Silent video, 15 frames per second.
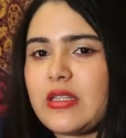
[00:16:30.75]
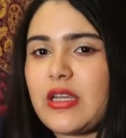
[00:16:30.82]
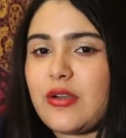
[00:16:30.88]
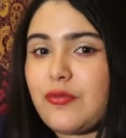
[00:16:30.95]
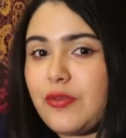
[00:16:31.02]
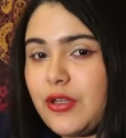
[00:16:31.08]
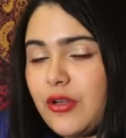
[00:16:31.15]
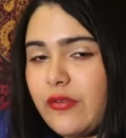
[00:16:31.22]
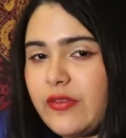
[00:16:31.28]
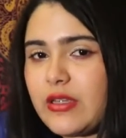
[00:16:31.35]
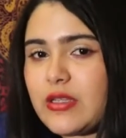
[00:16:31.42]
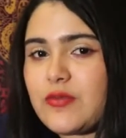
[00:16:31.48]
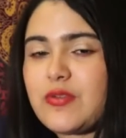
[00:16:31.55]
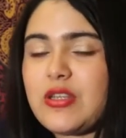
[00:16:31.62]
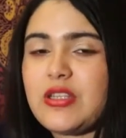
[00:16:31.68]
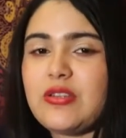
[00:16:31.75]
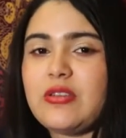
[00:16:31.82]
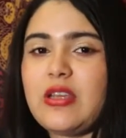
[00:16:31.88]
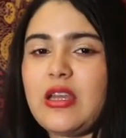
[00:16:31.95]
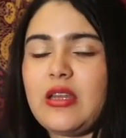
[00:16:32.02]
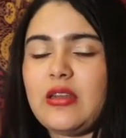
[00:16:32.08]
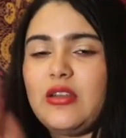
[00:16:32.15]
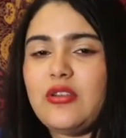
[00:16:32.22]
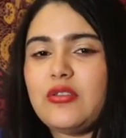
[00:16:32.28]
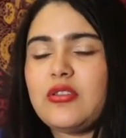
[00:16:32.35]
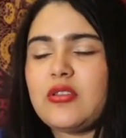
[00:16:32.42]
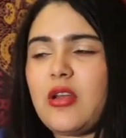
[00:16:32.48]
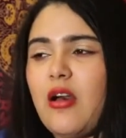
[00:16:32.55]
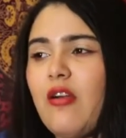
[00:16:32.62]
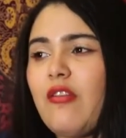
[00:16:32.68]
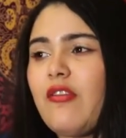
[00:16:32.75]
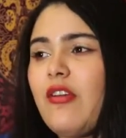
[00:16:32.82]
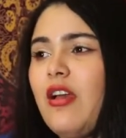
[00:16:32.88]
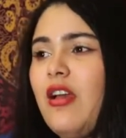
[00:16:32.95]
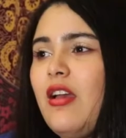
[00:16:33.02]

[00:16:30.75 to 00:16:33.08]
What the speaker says: get rid of this, we need to get new stuff.